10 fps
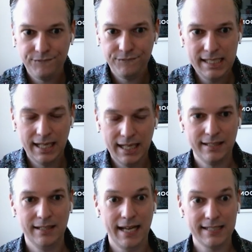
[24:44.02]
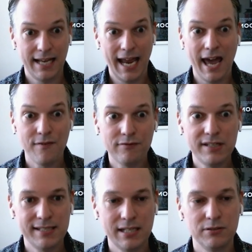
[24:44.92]
feeling that that's like
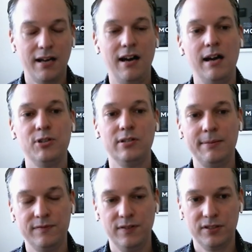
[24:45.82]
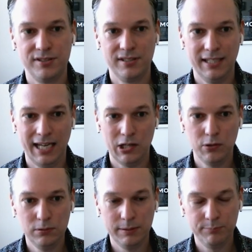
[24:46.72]
every single time your Lambda function is going to get
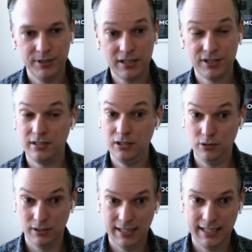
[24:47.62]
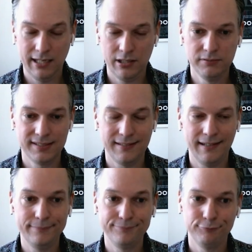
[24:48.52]
called in production, you're going to get a cold
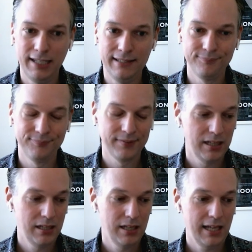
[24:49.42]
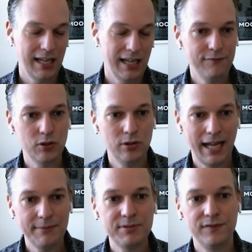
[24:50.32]
start. Well, if
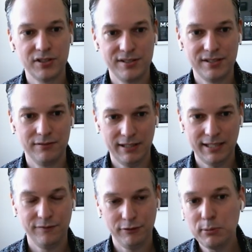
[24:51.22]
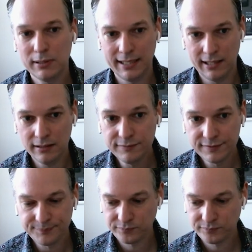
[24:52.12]
your Lambda functions are running frequently enough,